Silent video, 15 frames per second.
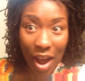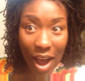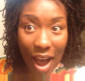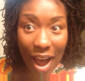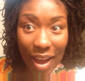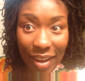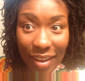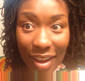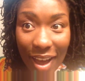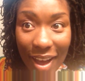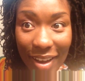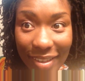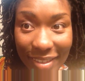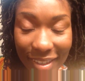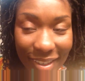I
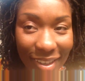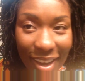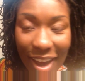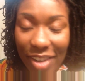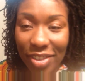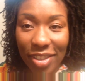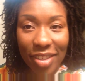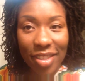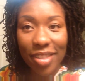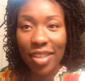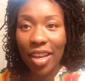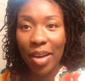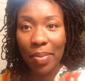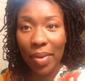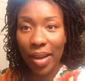should have just
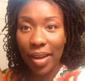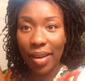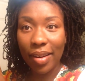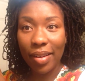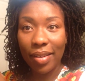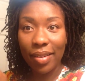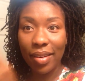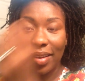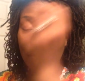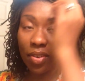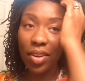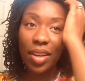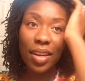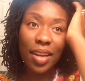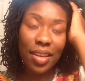cut my hair. If you're
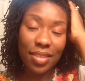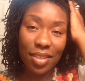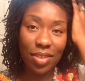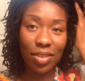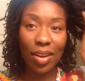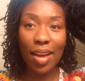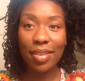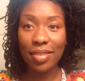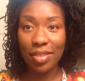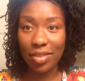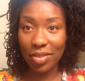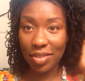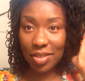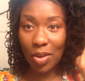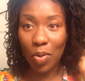going to get Sisterlocks and you're
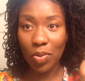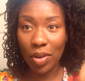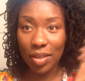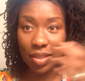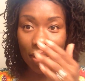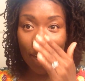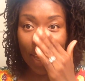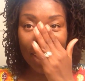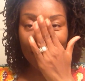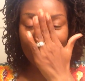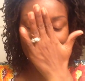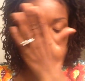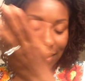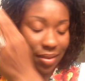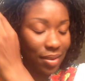just holding on to length,
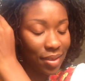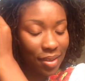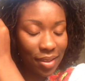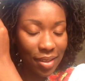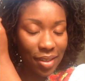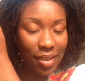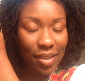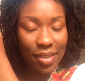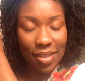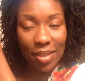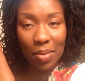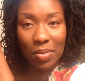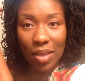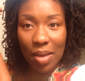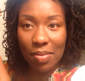
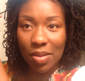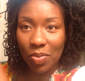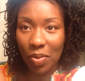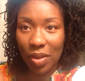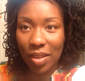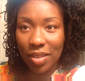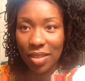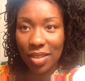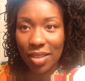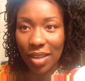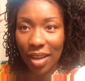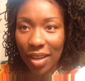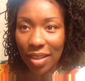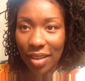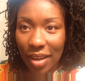sometimes it's worth it just to
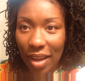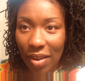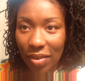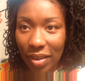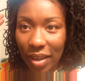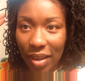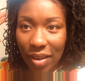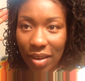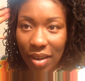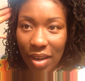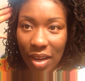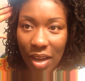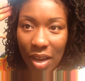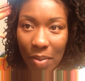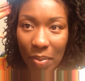cut the dang on hair.
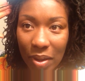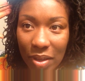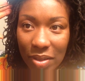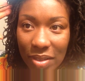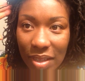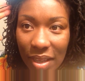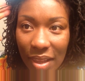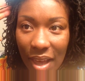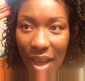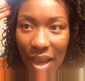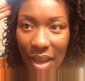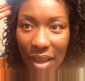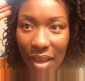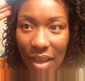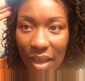But you see
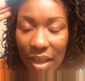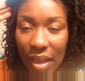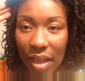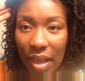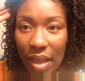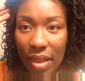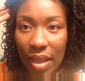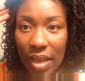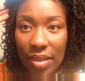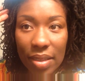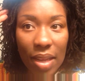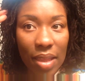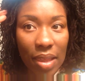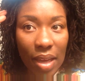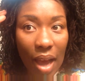that? And that's
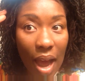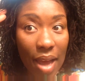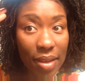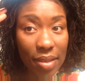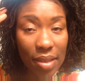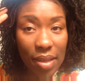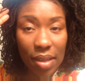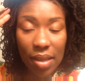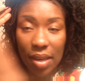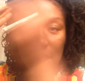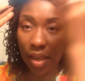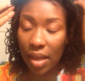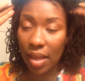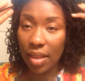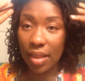nothing I did.
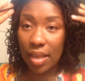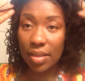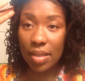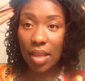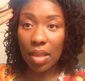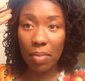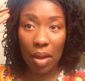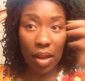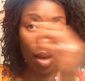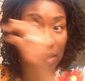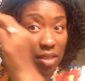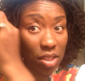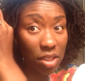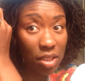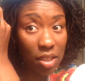That's nothing my
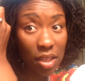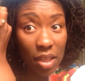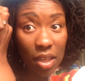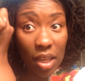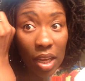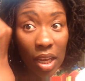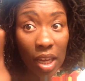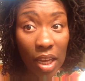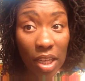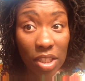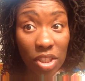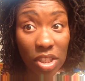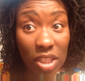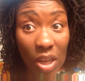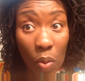loctician did. It's
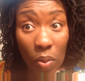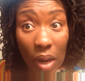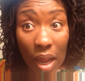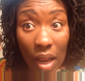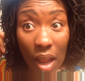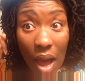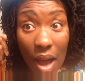just that when I